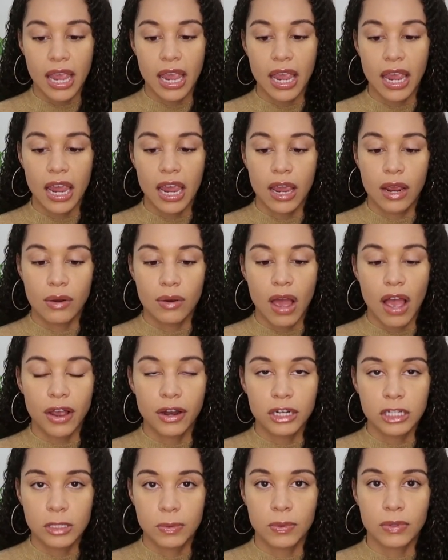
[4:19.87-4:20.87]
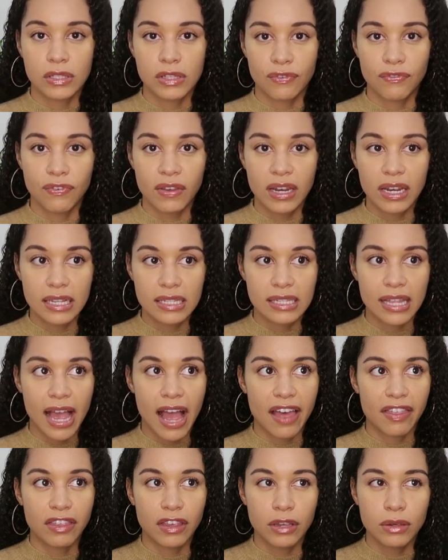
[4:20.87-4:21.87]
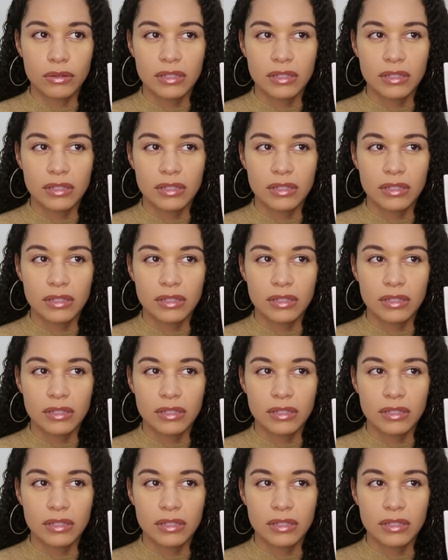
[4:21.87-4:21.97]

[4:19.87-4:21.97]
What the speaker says: And how you're supposed to feed it is that I think